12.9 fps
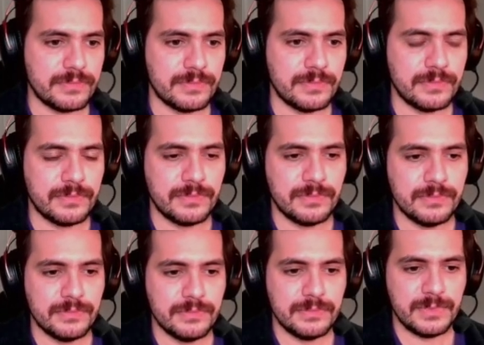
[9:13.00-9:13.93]

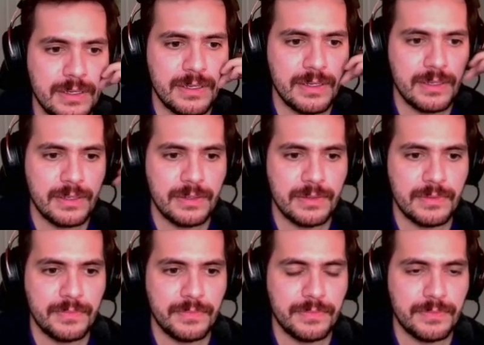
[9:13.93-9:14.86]

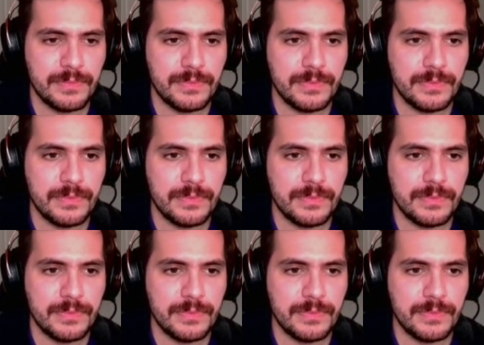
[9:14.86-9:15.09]
[no speech]